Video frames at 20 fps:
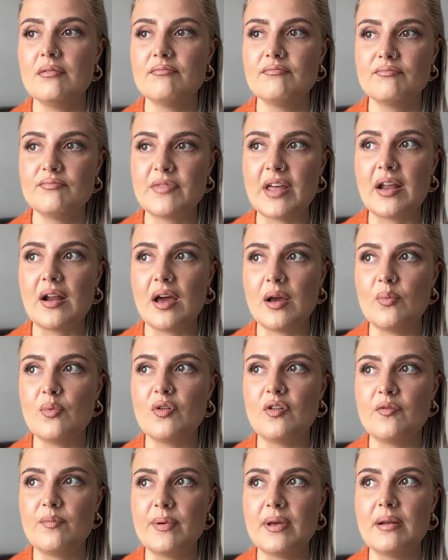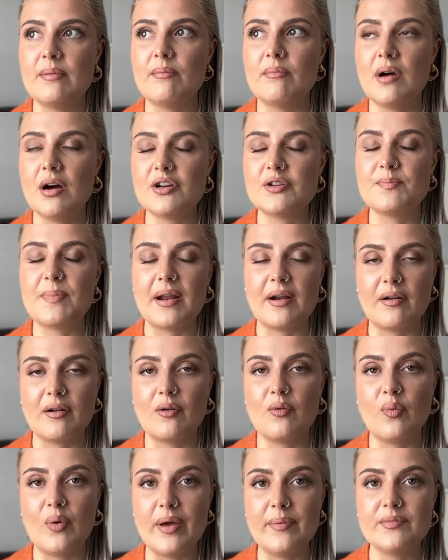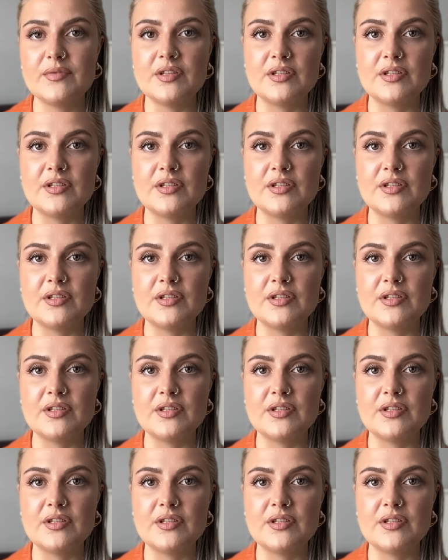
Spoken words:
then I would have been much better equipped